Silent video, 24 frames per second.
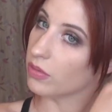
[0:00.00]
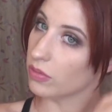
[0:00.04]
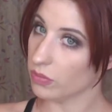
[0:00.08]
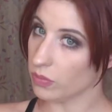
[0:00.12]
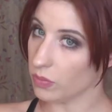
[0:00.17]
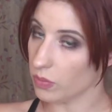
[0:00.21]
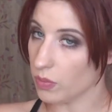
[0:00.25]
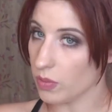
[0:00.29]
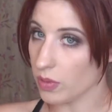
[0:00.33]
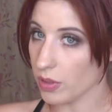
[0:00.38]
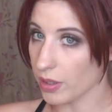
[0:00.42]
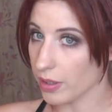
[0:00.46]

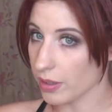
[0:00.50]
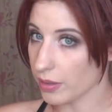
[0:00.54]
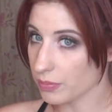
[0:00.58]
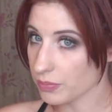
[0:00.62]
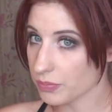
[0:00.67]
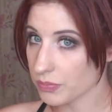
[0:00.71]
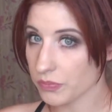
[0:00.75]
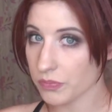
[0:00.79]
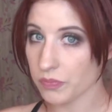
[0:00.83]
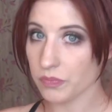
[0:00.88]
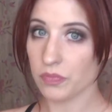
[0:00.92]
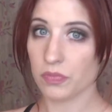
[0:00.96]
Or
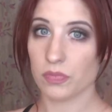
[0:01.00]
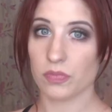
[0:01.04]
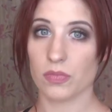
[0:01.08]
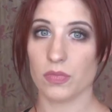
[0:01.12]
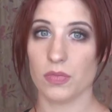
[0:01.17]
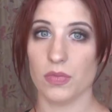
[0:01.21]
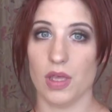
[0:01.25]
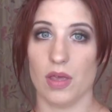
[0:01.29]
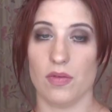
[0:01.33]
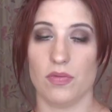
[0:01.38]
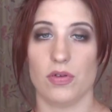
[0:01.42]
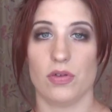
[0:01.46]

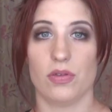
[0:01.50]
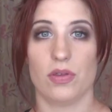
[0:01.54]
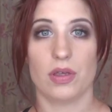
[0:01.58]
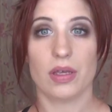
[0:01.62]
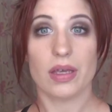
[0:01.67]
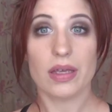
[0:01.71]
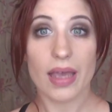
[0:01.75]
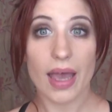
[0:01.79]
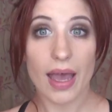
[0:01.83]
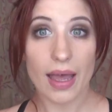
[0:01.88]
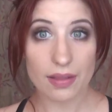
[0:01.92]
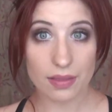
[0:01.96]
if you're
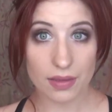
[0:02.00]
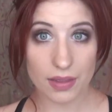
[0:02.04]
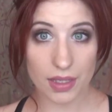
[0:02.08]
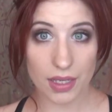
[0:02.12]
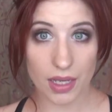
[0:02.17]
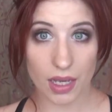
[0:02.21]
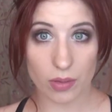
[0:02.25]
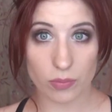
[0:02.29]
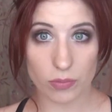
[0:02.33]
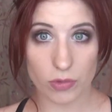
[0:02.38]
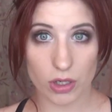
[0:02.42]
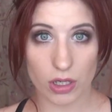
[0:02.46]
looking at the
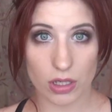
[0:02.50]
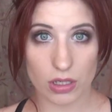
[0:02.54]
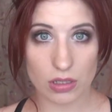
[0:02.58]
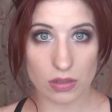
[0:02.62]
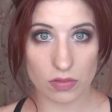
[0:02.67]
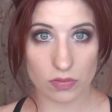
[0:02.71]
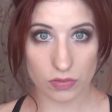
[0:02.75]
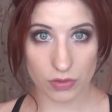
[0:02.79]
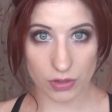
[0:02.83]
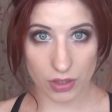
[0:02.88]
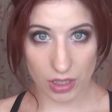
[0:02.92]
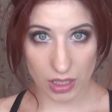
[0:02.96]
camera,
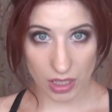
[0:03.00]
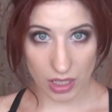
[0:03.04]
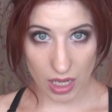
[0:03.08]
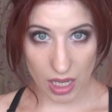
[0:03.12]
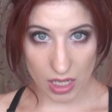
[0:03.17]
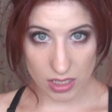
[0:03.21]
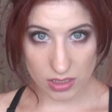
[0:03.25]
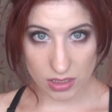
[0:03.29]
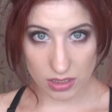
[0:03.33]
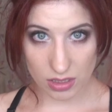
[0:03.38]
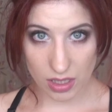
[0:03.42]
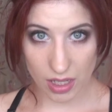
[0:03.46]
you've really
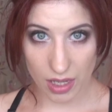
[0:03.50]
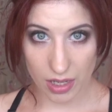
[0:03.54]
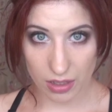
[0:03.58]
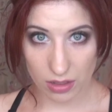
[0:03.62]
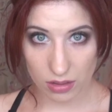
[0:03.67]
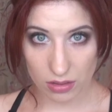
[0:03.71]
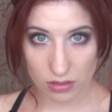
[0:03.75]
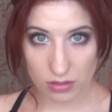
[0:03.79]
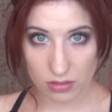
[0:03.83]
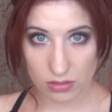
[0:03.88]
got to like